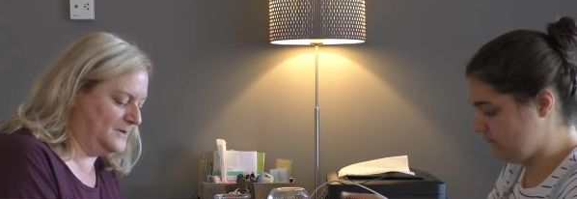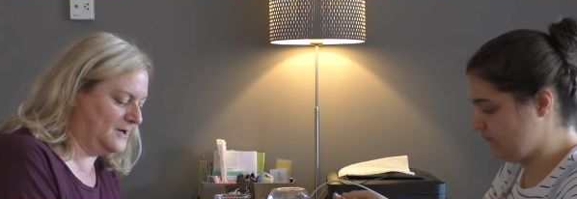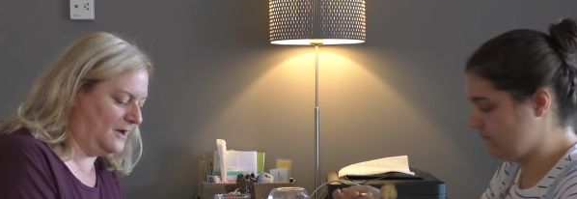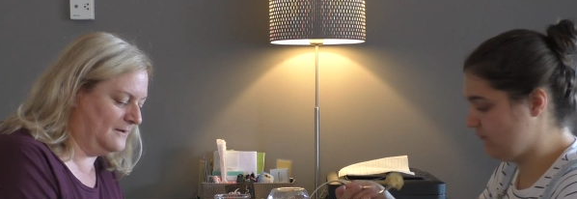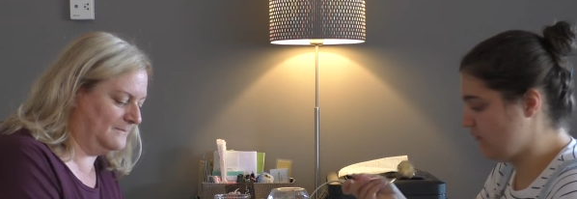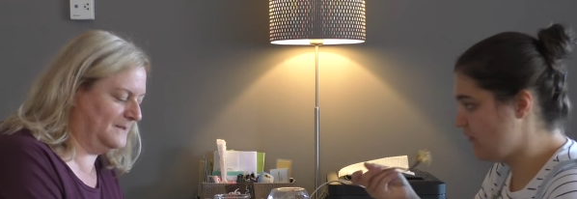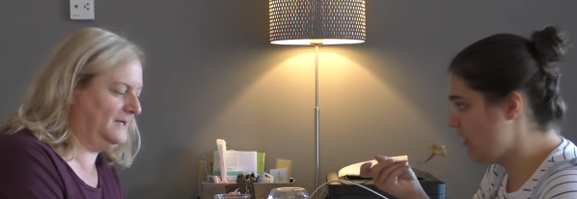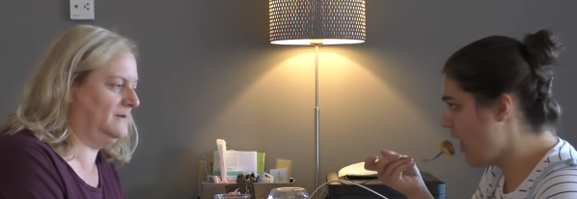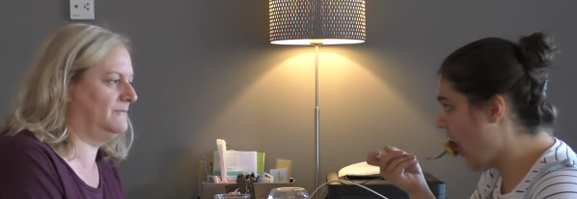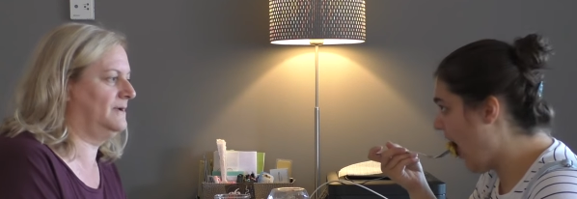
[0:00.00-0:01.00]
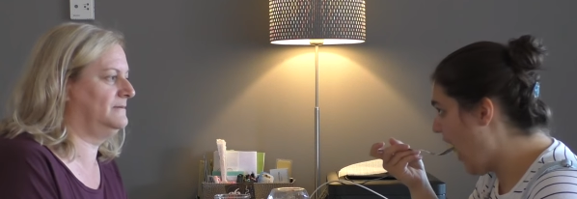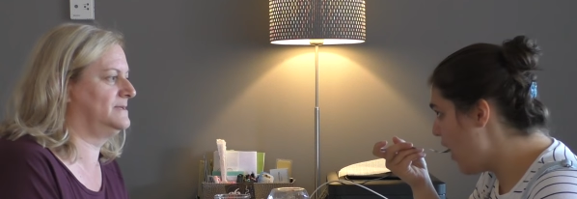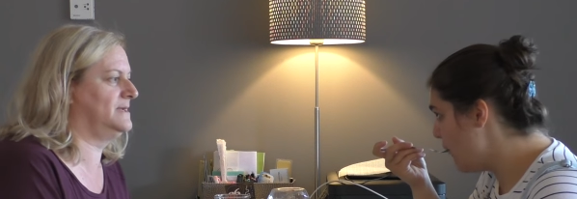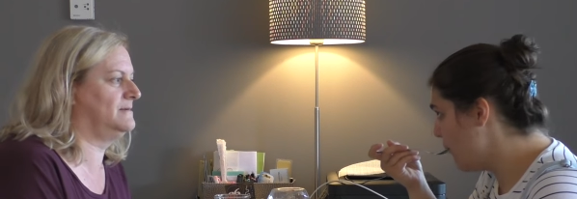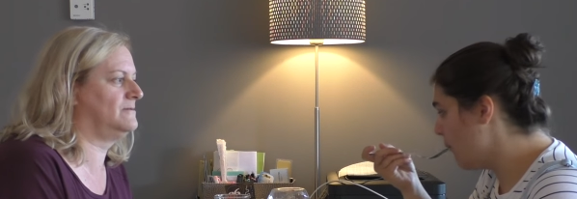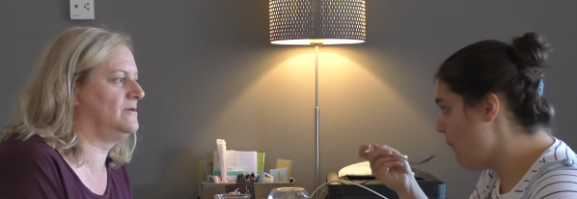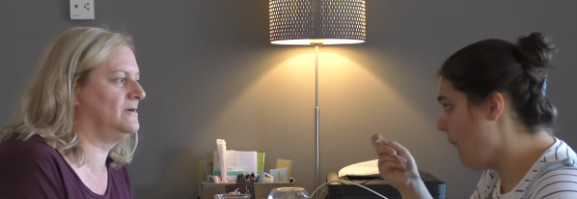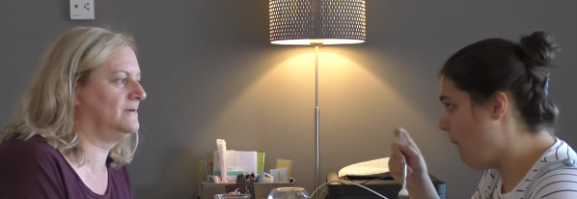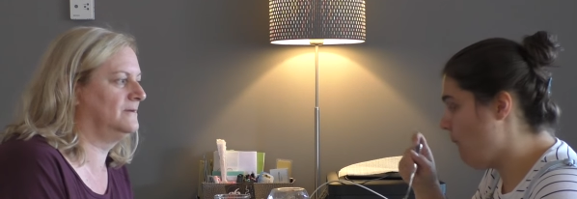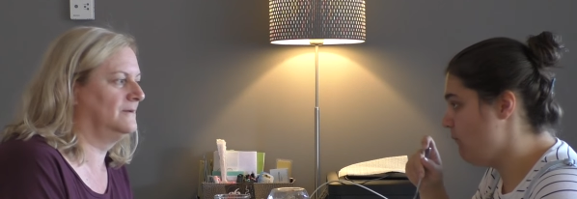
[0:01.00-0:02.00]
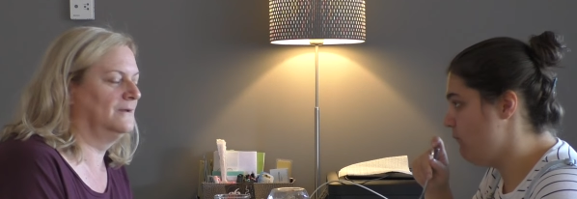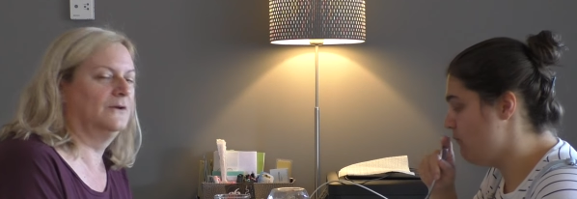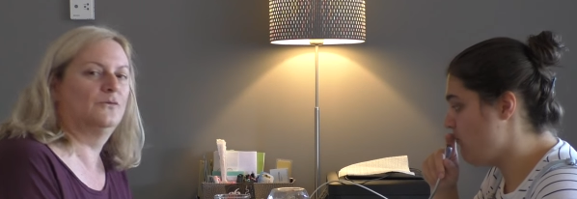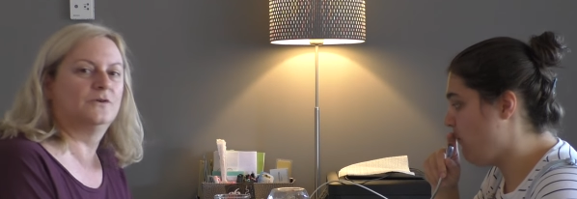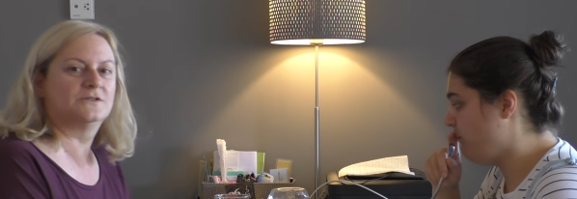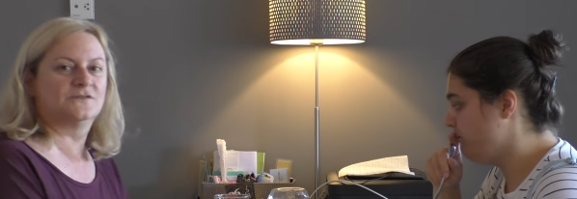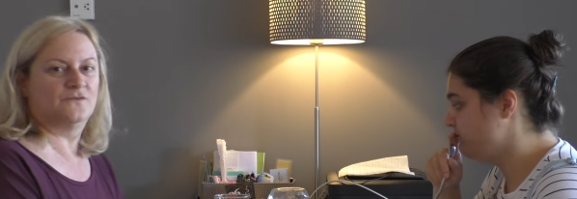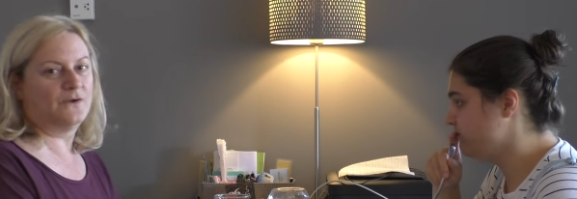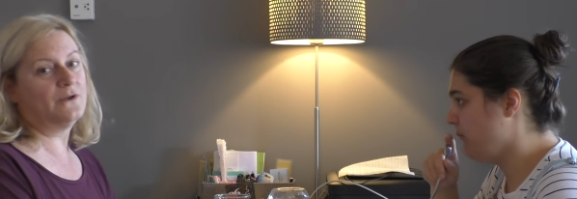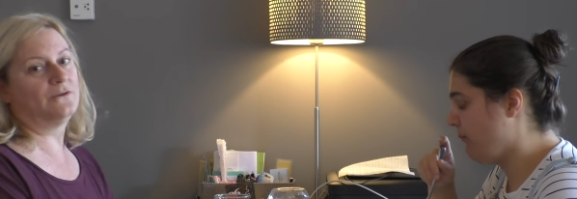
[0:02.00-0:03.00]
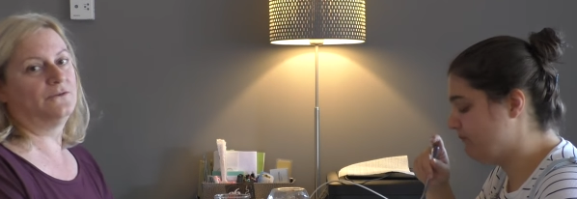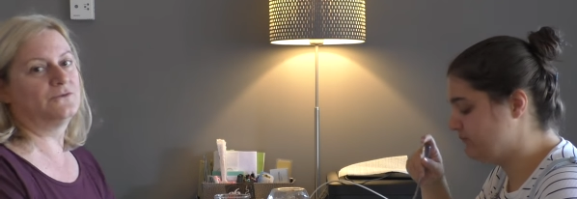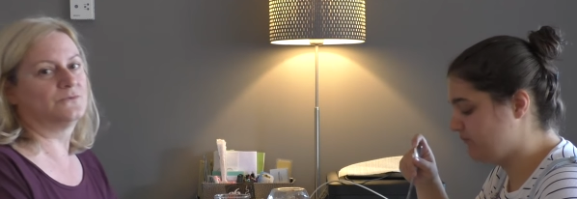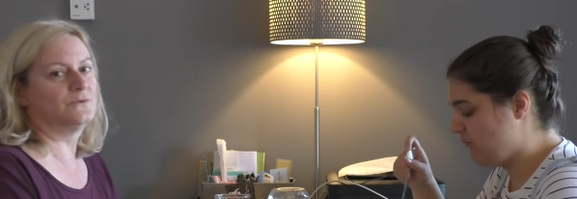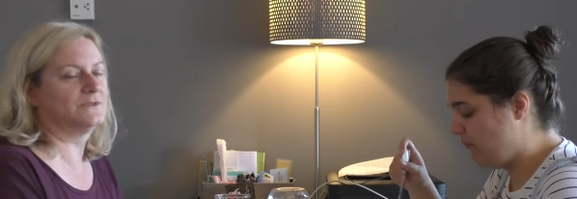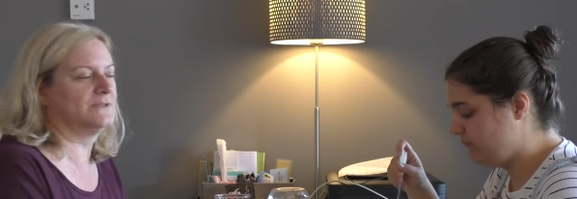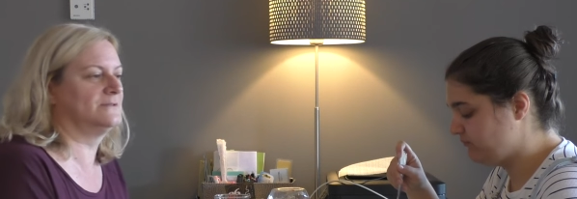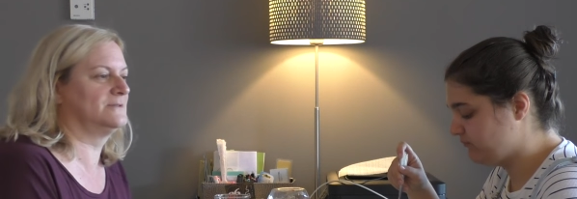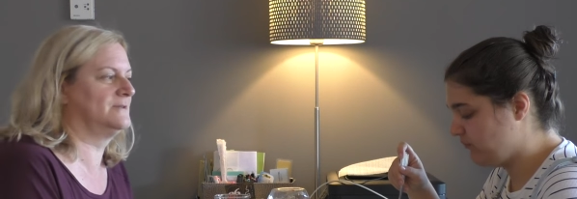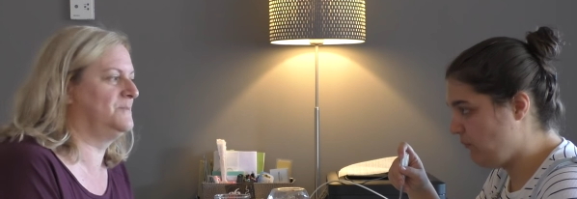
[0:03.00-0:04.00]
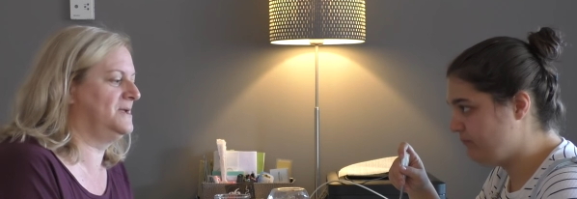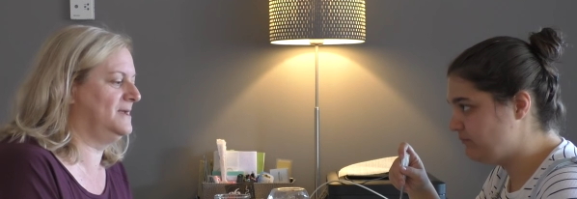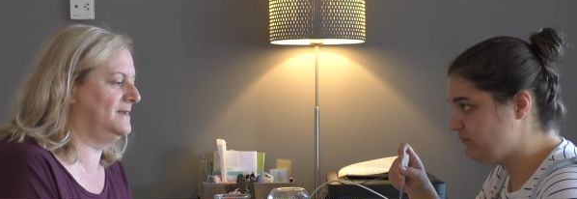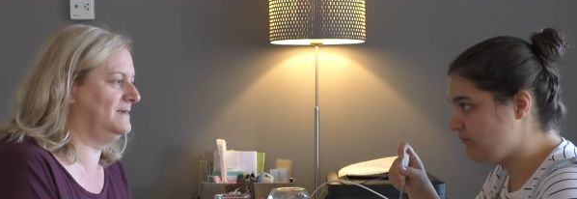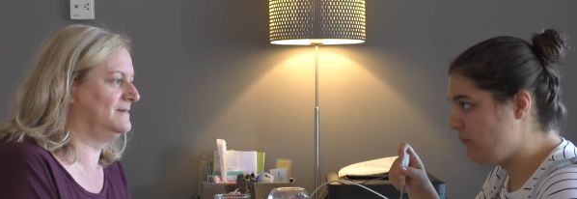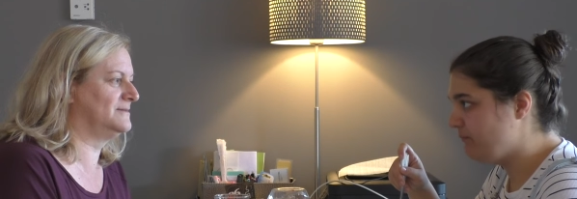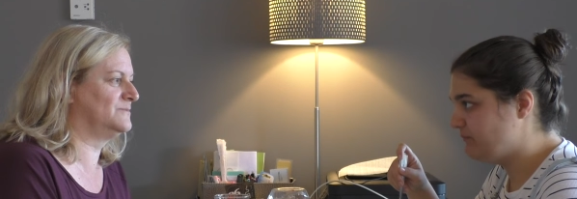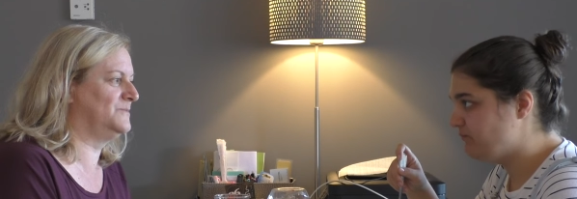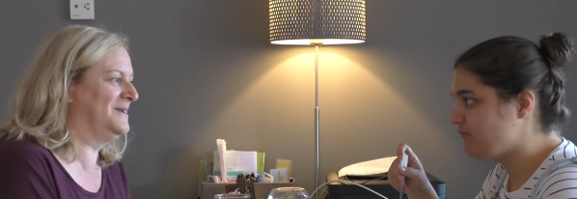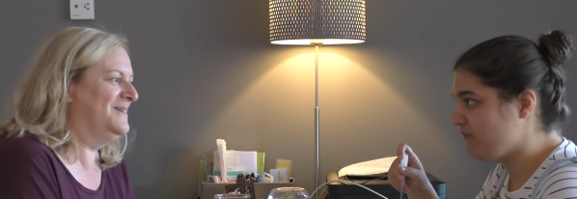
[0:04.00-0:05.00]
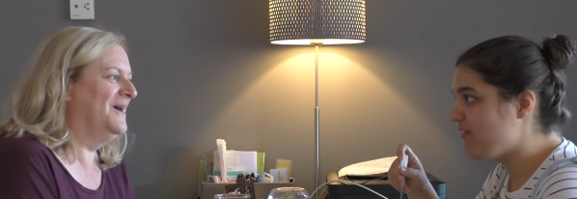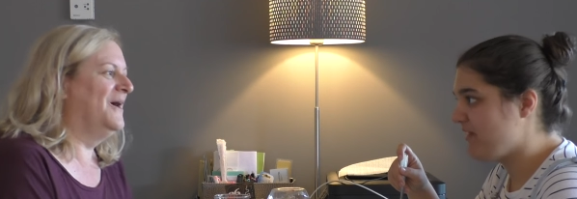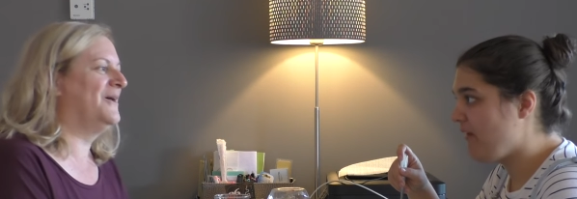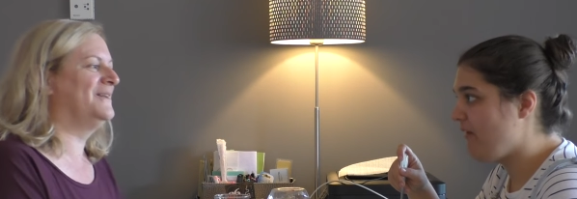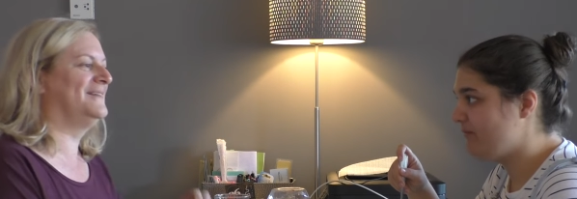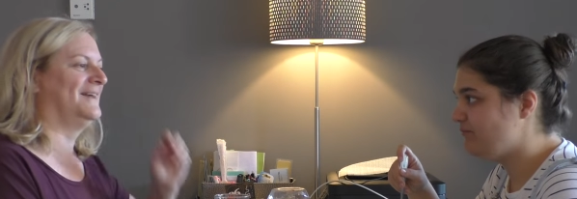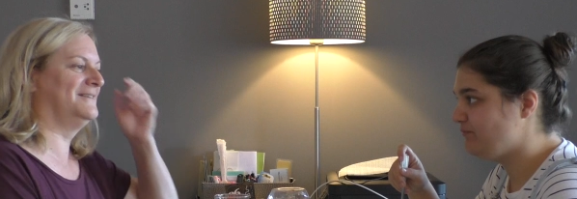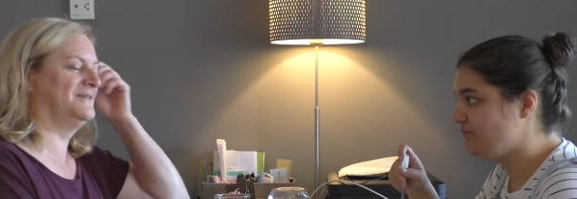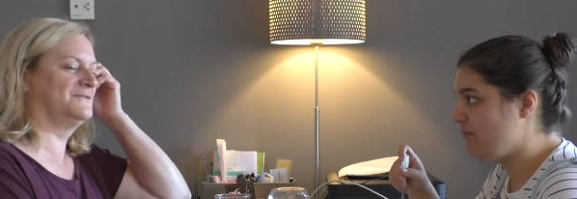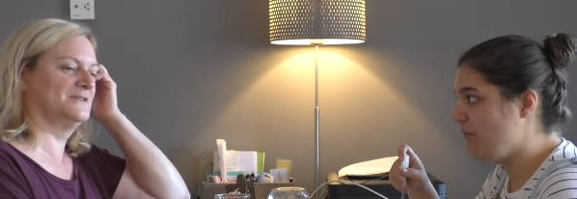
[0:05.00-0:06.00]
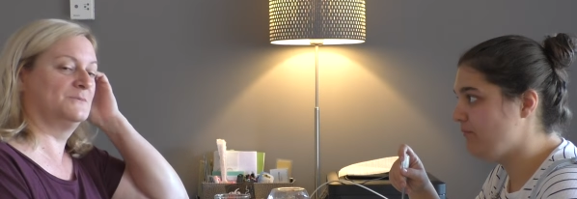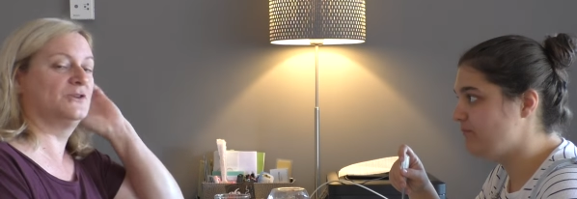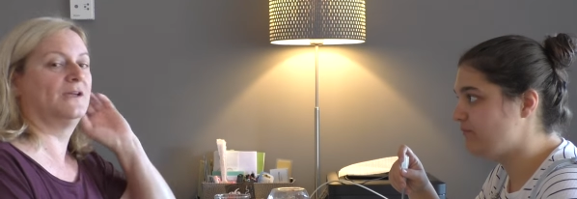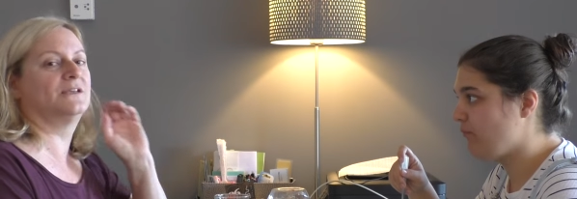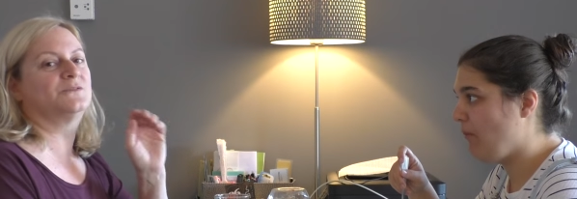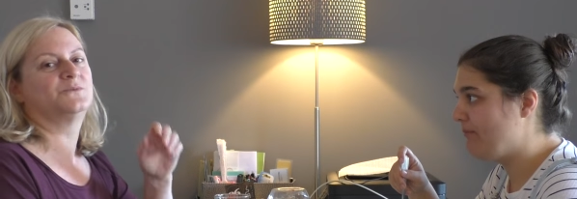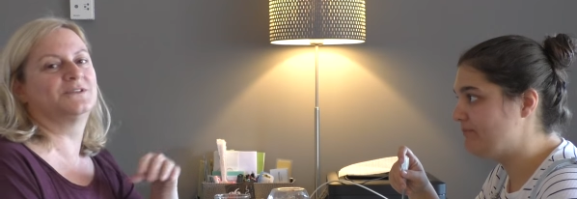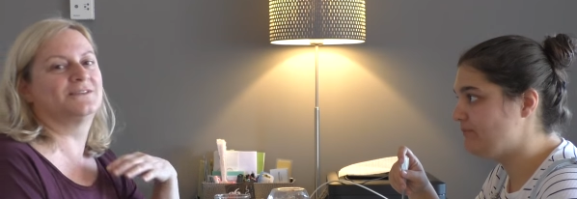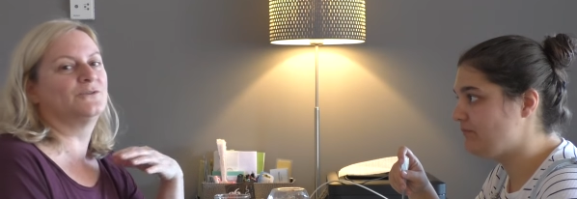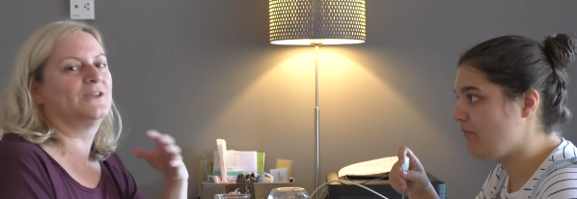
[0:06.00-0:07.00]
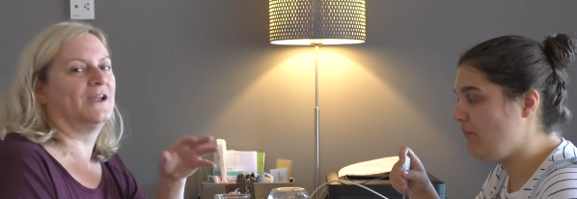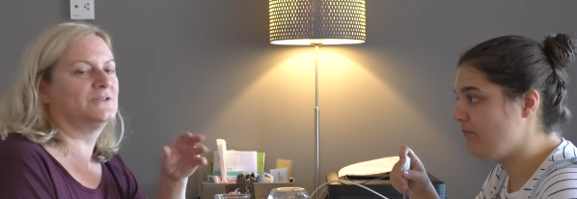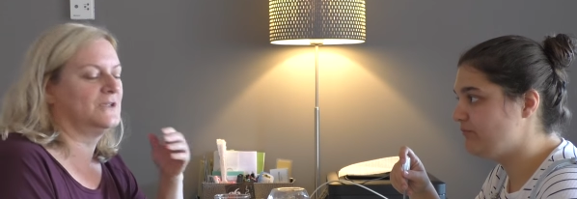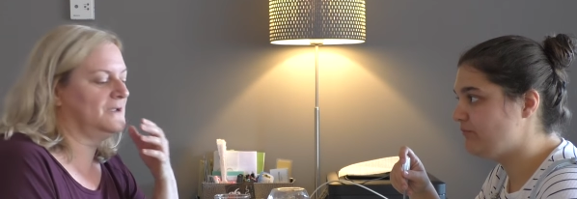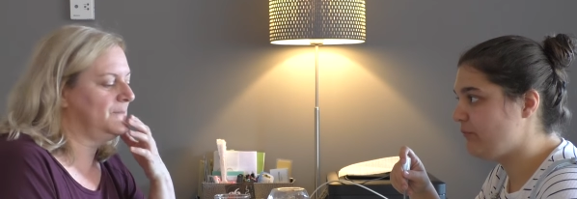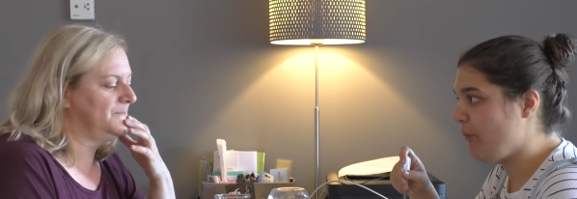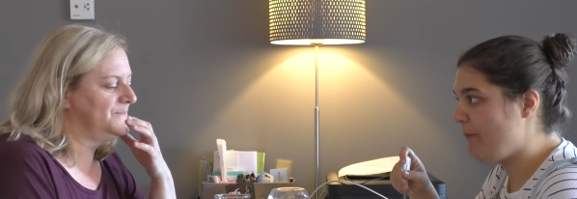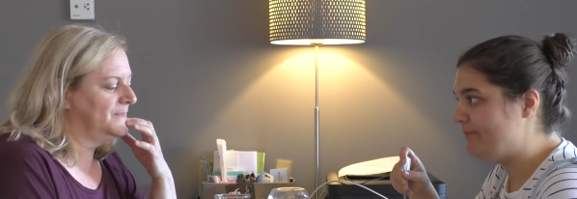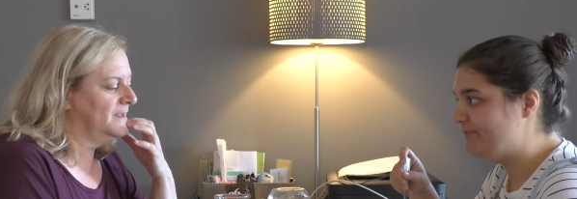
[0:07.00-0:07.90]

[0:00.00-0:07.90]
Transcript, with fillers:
Speaker 1: We got up late around 10 o'clock, which is very unusual since the beginning because we already had enough sleep. So I guess we're still catching up.